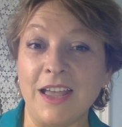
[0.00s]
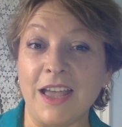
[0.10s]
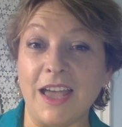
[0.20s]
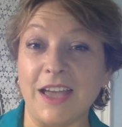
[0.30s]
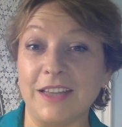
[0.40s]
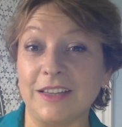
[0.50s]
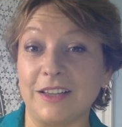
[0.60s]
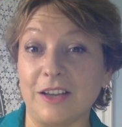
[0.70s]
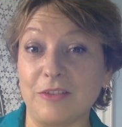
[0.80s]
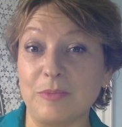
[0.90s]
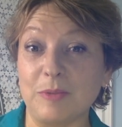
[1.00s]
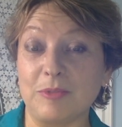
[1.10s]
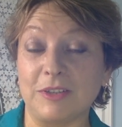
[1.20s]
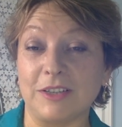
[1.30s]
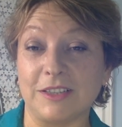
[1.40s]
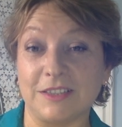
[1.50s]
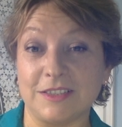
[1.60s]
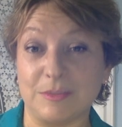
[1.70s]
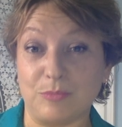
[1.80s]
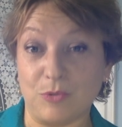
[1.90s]
And a lot of people are
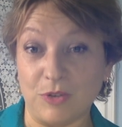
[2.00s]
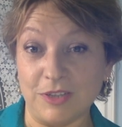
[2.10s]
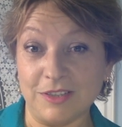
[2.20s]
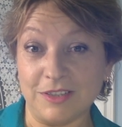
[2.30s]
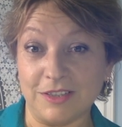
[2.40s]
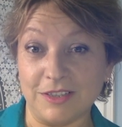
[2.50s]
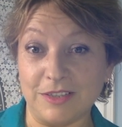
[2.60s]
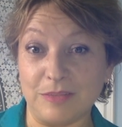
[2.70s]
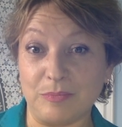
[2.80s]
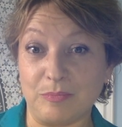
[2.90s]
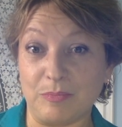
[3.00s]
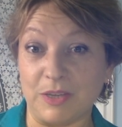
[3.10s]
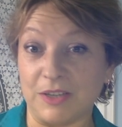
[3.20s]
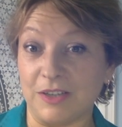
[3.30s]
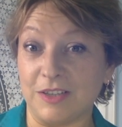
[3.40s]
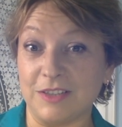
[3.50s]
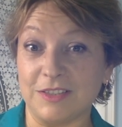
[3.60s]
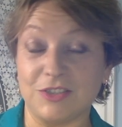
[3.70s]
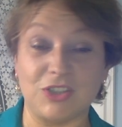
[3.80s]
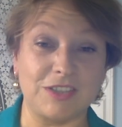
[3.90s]
disappointed because
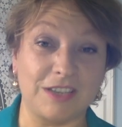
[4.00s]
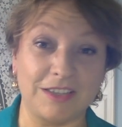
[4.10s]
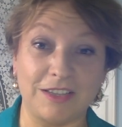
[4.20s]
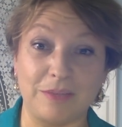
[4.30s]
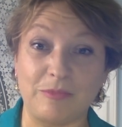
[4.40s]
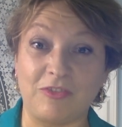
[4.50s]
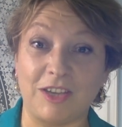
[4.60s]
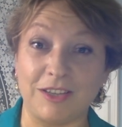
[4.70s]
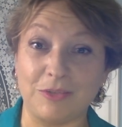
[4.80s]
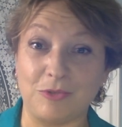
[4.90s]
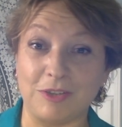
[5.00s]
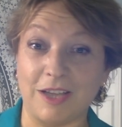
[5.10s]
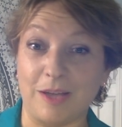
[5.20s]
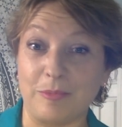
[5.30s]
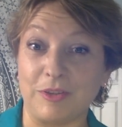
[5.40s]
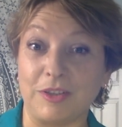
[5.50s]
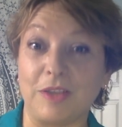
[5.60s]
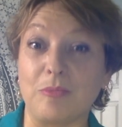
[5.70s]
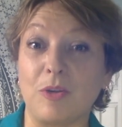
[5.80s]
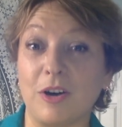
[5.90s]
she said the event will happen
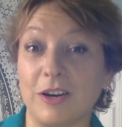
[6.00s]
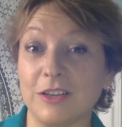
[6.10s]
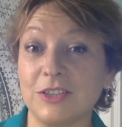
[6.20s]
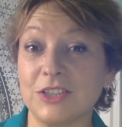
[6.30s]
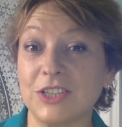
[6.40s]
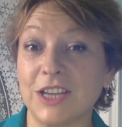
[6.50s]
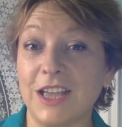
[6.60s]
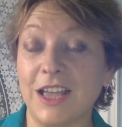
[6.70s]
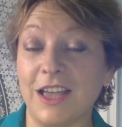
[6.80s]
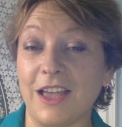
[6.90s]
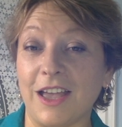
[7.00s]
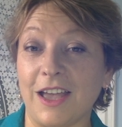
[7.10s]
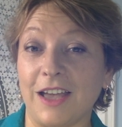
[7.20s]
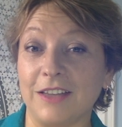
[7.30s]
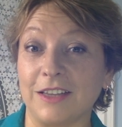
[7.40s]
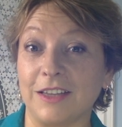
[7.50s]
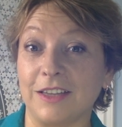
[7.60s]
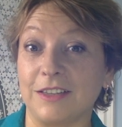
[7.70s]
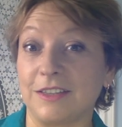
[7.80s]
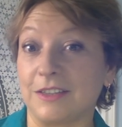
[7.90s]
in March and
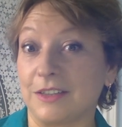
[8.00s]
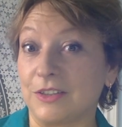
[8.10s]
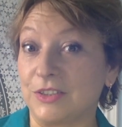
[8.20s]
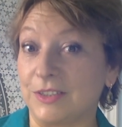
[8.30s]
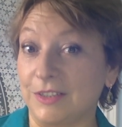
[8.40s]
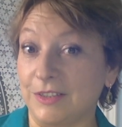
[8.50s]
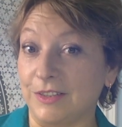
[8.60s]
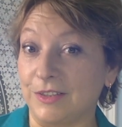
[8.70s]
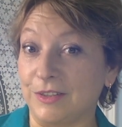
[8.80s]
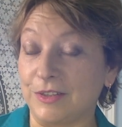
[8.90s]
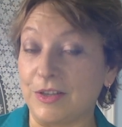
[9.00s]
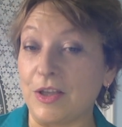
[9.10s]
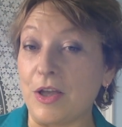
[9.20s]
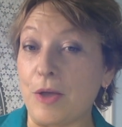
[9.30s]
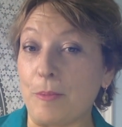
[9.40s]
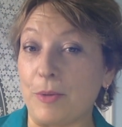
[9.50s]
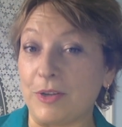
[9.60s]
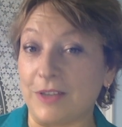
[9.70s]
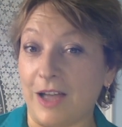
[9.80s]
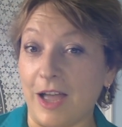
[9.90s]
it didn't.
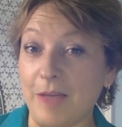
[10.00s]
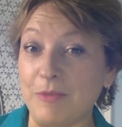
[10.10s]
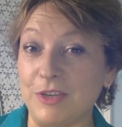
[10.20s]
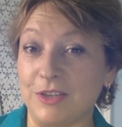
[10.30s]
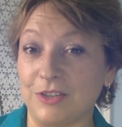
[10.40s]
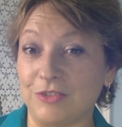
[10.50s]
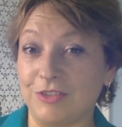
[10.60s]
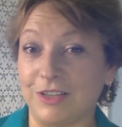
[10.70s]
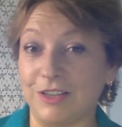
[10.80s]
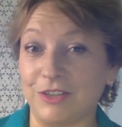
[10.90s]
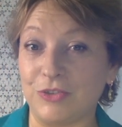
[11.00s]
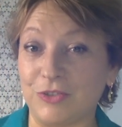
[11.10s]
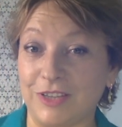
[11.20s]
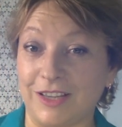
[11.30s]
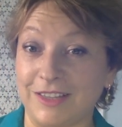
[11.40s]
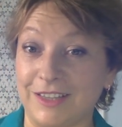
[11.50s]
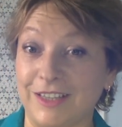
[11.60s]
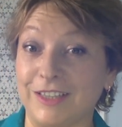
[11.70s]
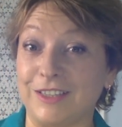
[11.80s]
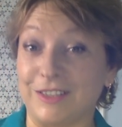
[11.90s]
But I'm here to tell you that it